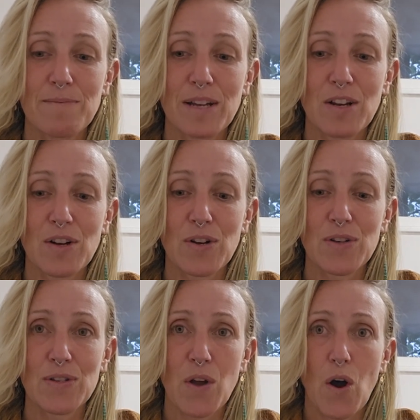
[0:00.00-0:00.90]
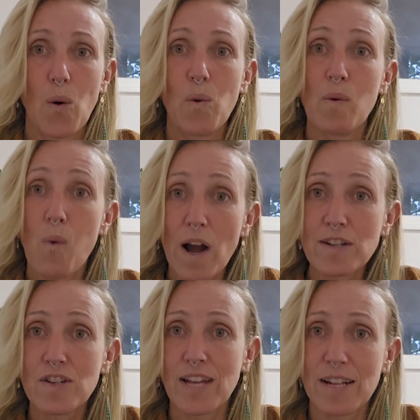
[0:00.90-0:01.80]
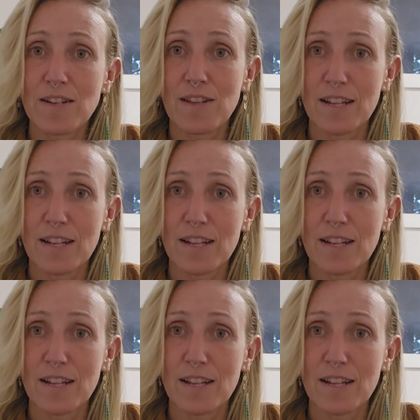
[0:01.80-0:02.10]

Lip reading: Because we want to get to the